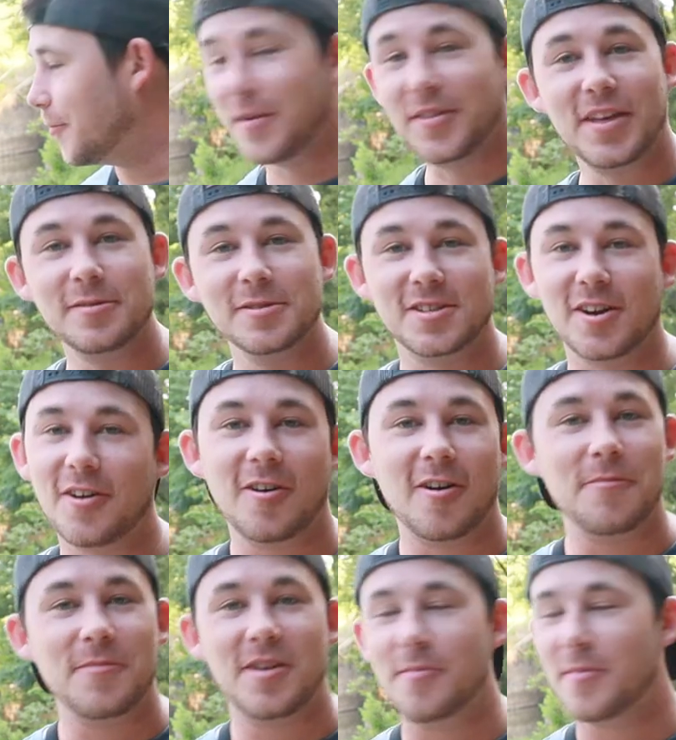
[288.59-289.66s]
But that was all
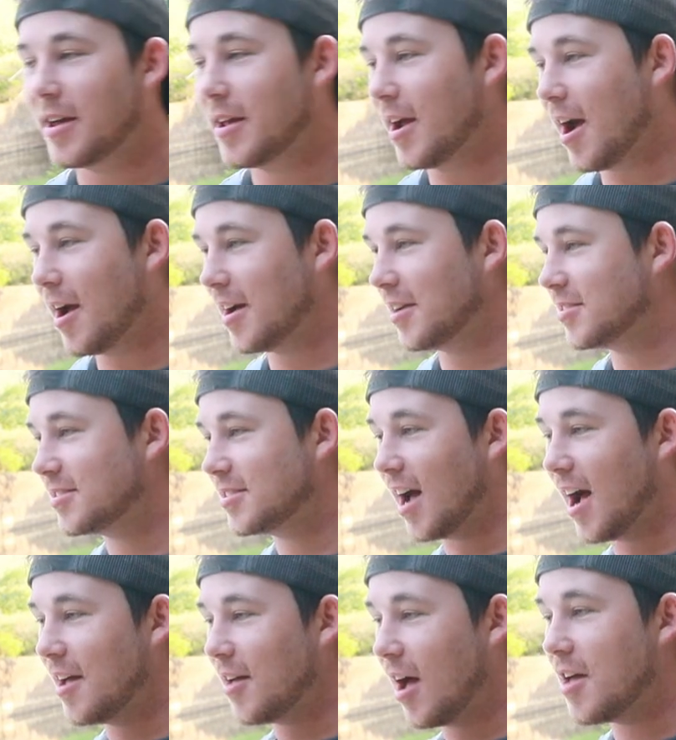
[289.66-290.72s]
on me, man. I,
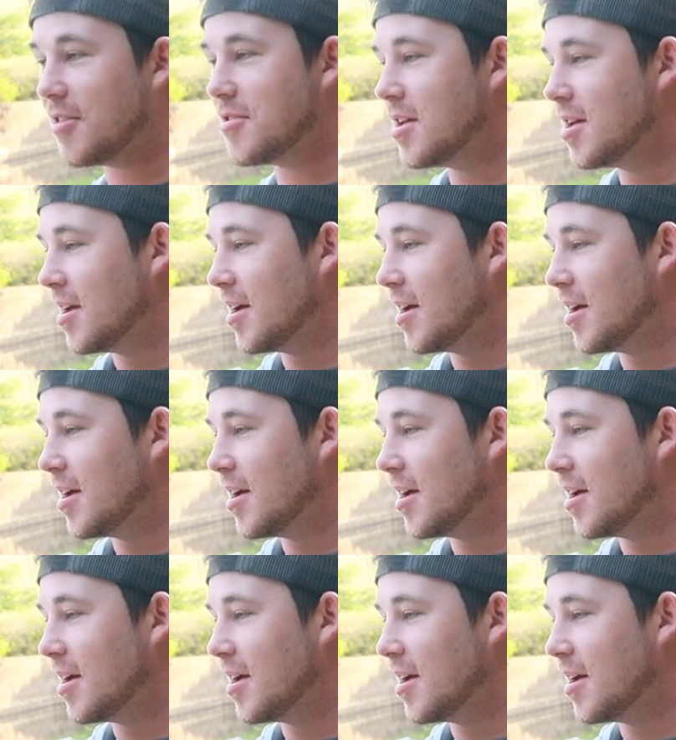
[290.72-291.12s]
I, I,